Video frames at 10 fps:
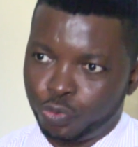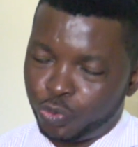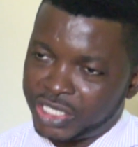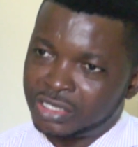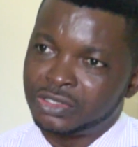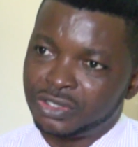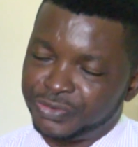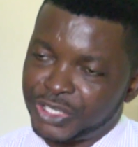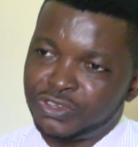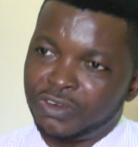with
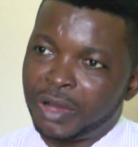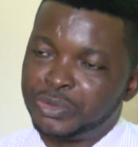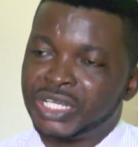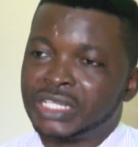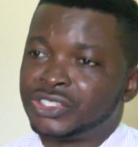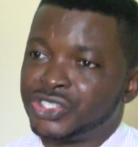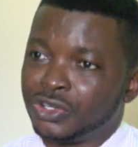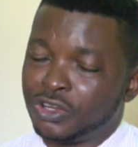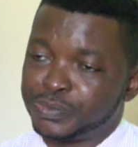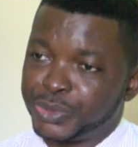University of Abuja
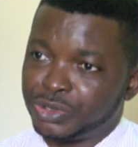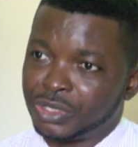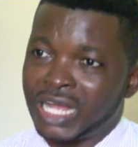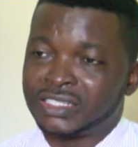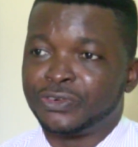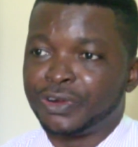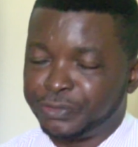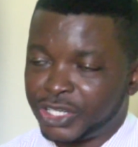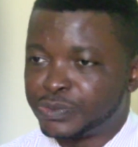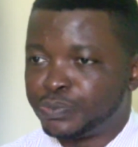Teaching Hospital as a reference